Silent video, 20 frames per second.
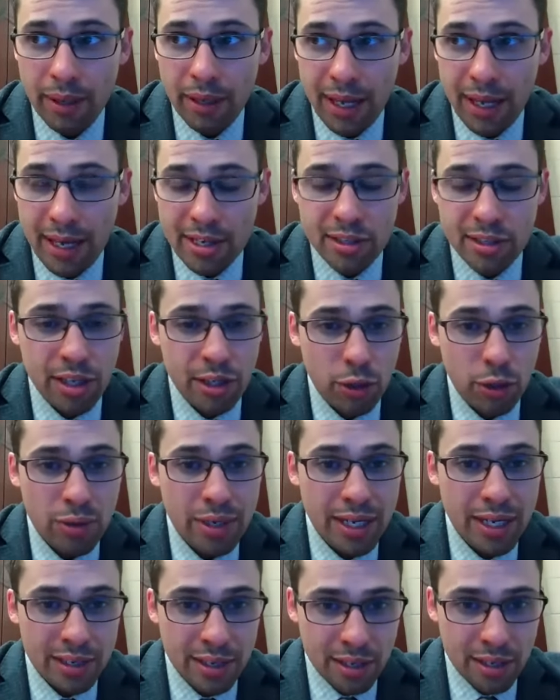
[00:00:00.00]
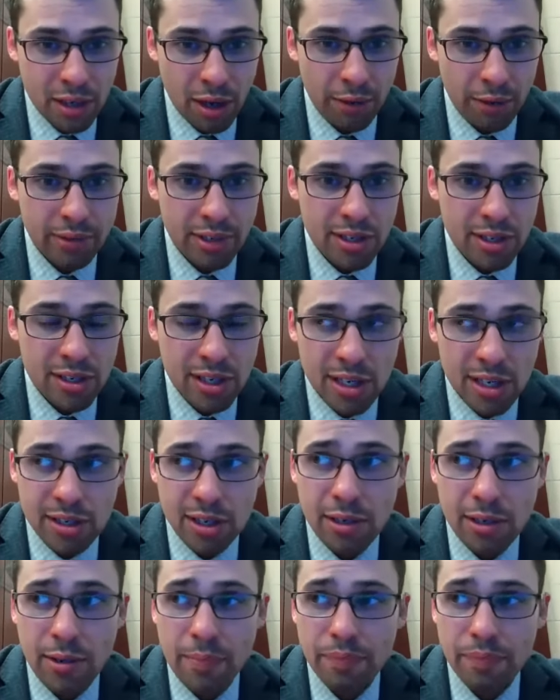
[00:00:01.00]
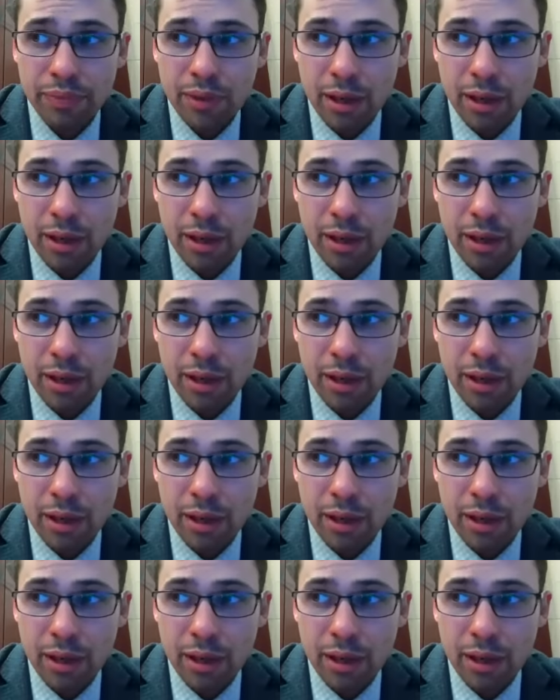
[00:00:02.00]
is the uniqueness of this season.